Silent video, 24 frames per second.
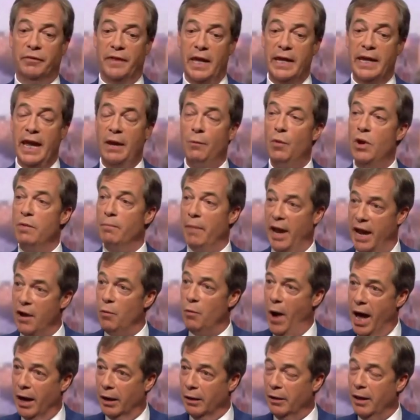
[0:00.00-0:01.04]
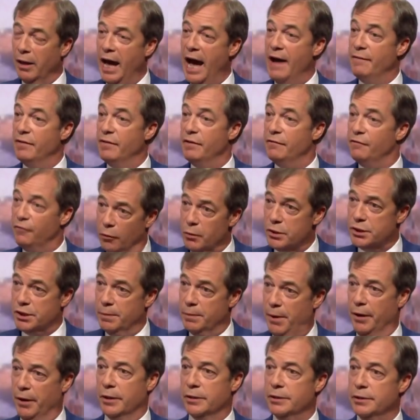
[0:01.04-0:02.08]
I'm thinking we may well have it
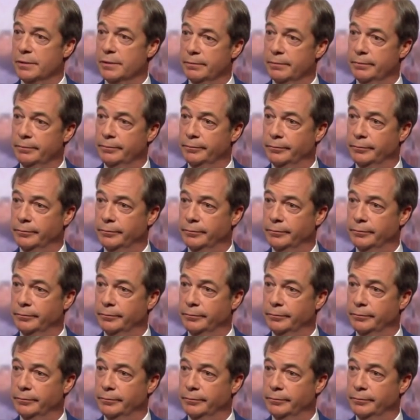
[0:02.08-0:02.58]
forced upon us.